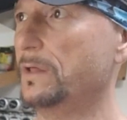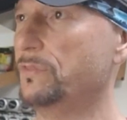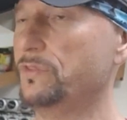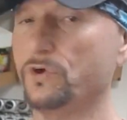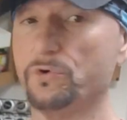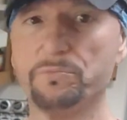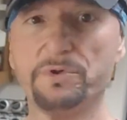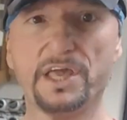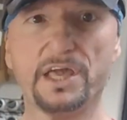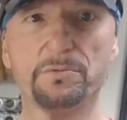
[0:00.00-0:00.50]

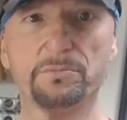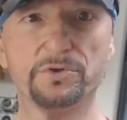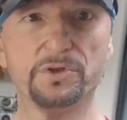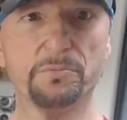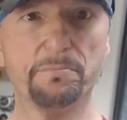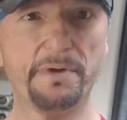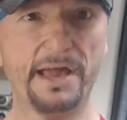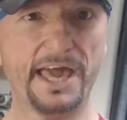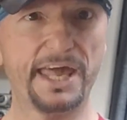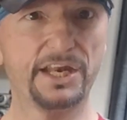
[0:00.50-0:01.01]
they'll be able
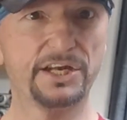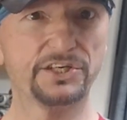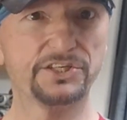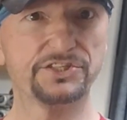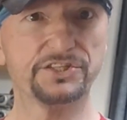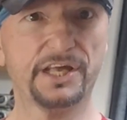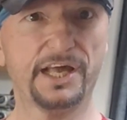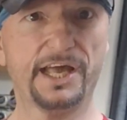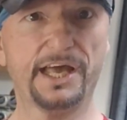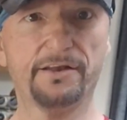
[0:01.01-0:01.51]
to
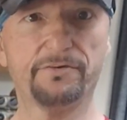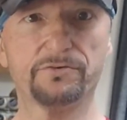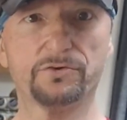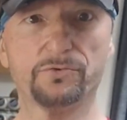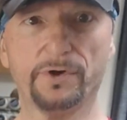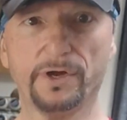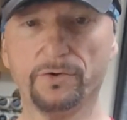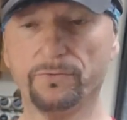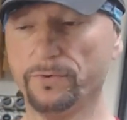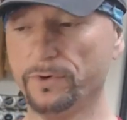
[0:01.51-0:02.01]
manage that
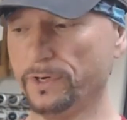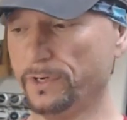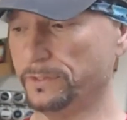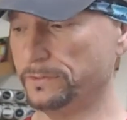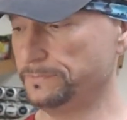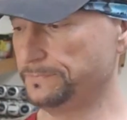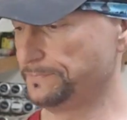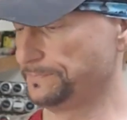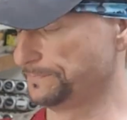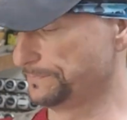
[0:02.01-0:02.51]
quite
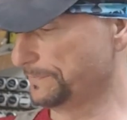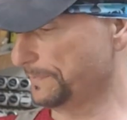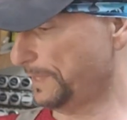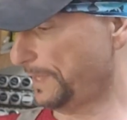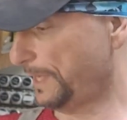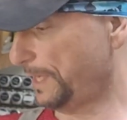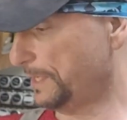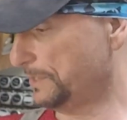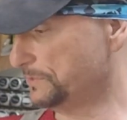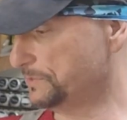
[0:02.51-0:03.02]
well.
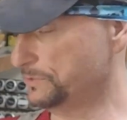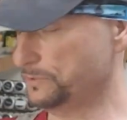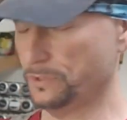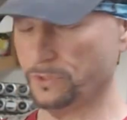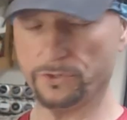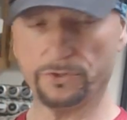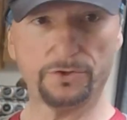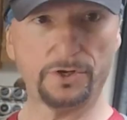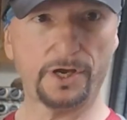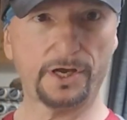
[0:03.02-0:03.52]
And
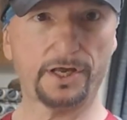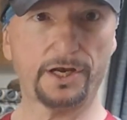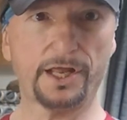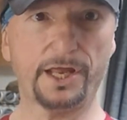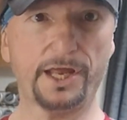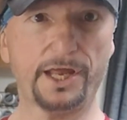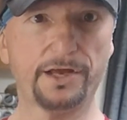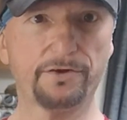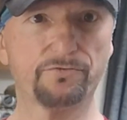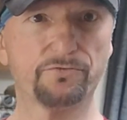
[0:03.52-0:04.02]
so you're not going
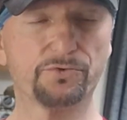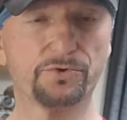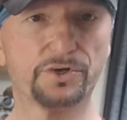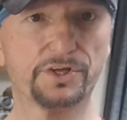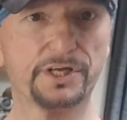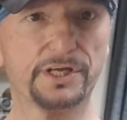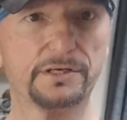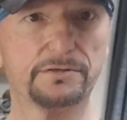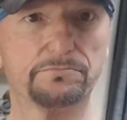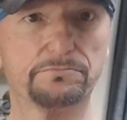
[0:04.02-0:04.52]
to have
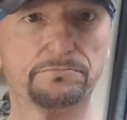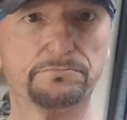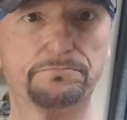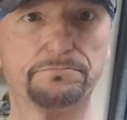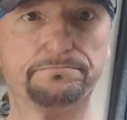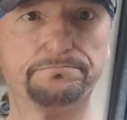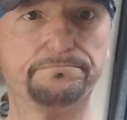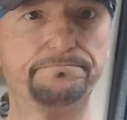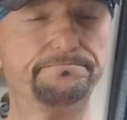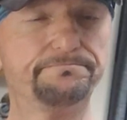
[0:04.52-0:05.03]
really a
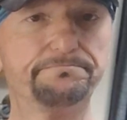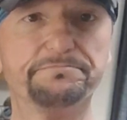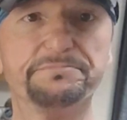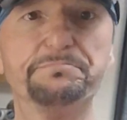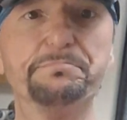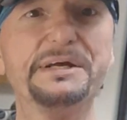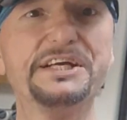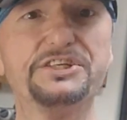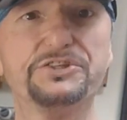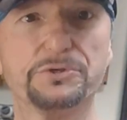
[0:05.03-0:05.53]

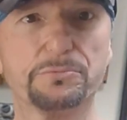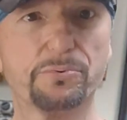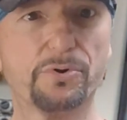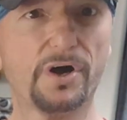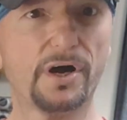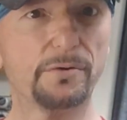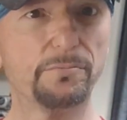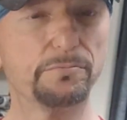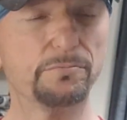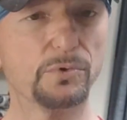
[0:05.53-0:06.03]
major
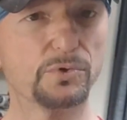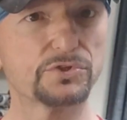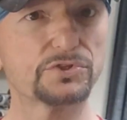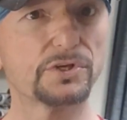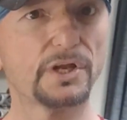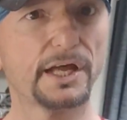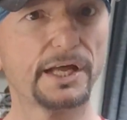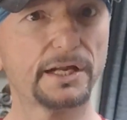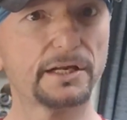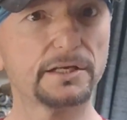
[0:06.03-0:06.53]
problem,
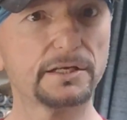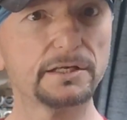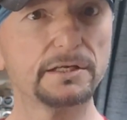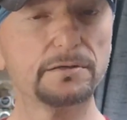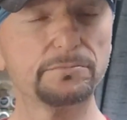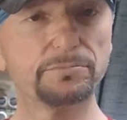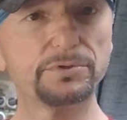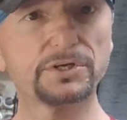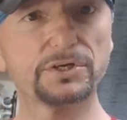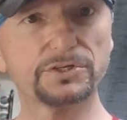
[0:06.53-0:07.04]
most likely,
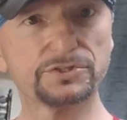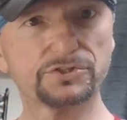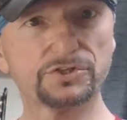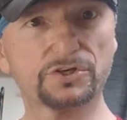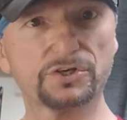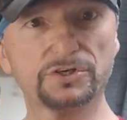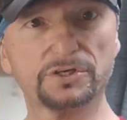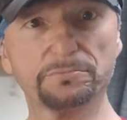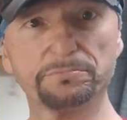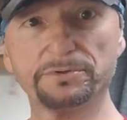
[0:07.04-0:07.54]
because
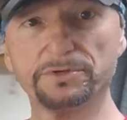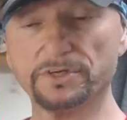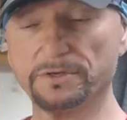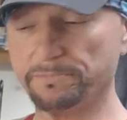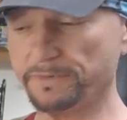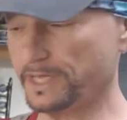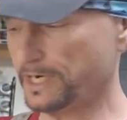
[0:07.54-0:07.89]
they're going to build up